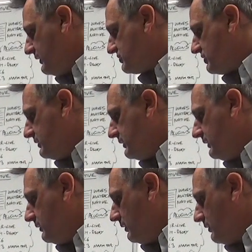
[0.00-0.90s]
is
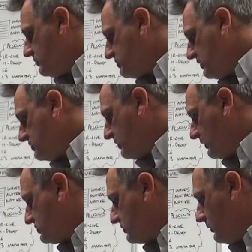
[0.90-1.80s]
the
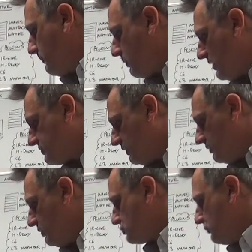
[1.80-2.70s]
C6 compressor
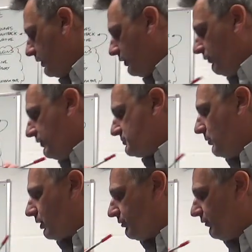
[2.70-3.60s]
that's running on this
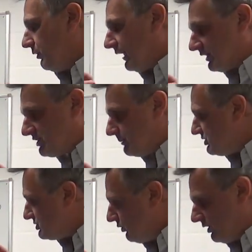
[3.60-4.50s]
microphone, except
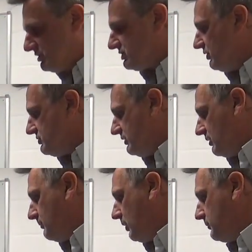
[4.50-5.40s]
it's not inserted
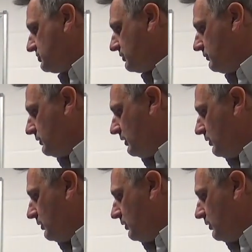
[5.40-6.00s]
at the moment. So